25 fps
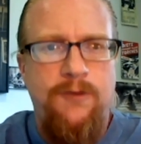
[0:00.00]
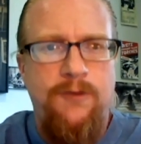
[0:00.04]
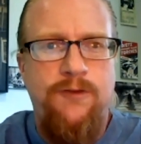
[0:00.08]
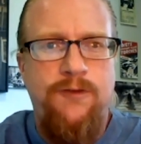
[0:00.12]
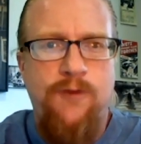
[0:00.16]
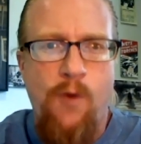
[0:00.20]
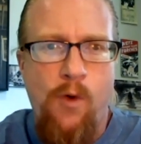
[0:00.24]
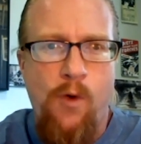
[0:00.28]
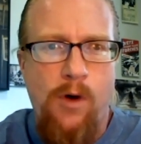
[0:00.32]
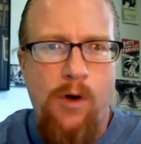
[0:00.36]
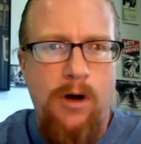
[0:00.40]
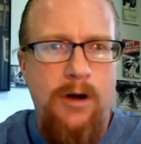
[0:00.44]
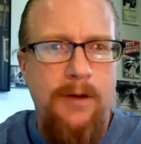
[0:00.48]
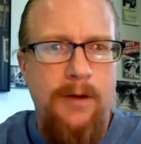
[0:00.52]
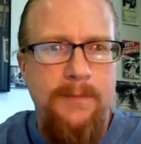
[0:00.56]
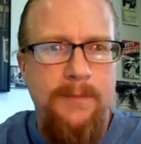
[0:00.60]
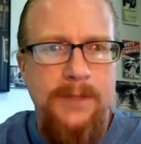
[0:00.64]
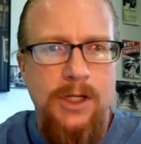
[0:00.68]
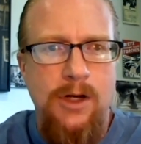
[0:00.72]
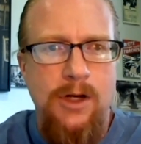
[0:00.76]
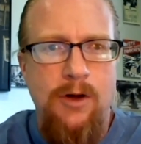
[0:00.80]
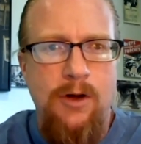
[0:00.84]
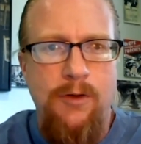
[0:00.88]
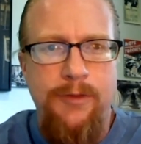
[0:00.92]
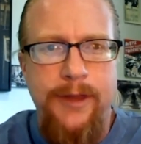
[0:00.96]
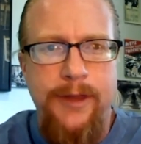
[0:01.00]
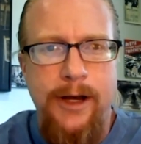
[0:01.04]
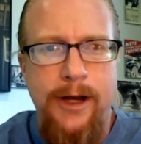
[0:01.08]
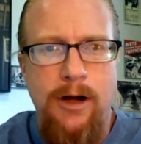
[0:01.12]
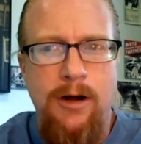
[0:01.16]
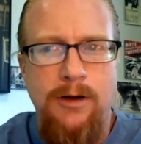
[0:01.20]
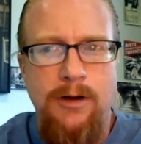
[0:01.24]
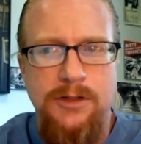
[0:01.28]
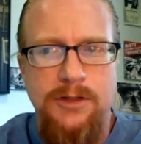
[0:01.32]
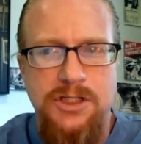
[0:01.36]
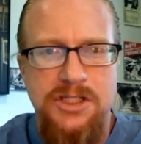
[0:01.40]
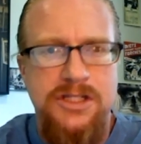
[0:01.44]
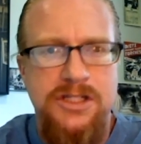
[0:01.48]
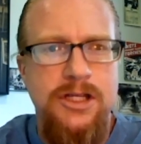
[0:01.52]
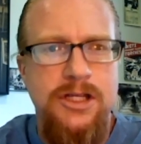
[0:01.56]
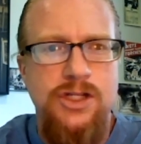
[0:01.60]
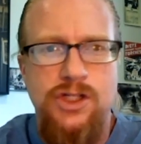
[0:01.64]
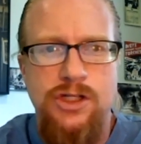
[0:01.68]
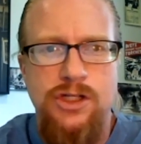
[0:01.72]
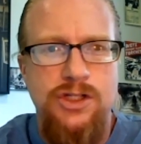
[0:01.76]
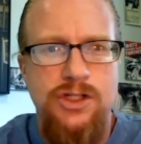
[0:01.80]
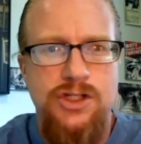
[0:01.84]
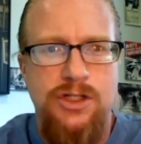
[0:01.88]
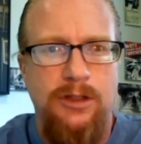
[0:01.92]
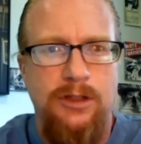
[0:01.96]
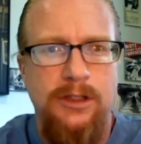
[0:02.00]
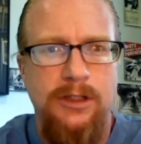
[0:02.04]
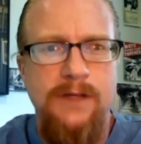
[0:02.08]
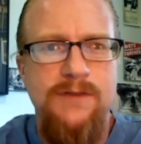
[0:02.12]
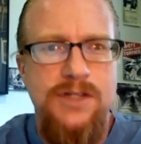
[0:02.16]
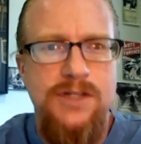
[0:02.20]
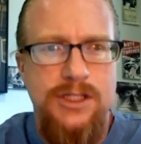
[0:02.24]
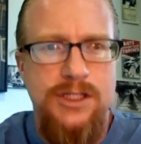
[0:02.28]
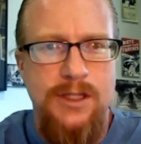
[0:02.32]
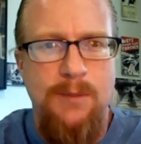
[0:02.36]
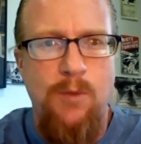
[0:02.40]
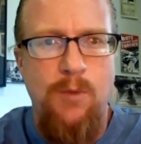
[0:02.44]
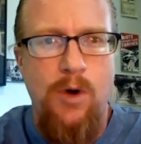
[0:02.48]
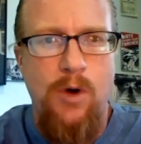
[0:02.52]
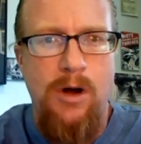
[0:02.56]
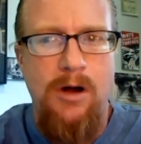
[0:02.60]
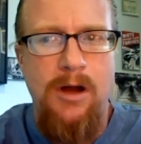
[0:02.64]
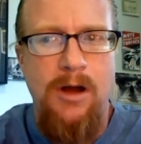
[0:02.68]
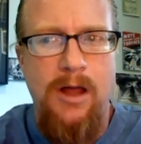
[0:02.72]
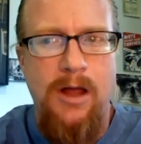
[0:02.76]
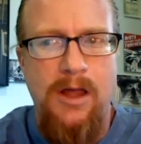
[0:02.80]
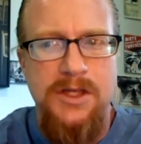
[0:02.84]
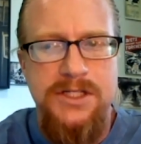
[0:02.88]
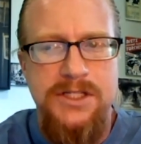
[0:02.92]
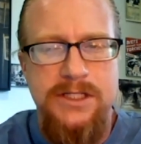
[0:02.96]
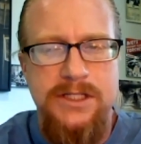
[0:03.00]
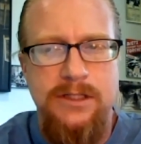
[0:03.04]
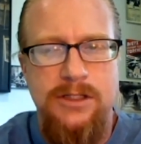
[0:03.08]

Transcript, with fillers: for you know their decisions to live somewhere else.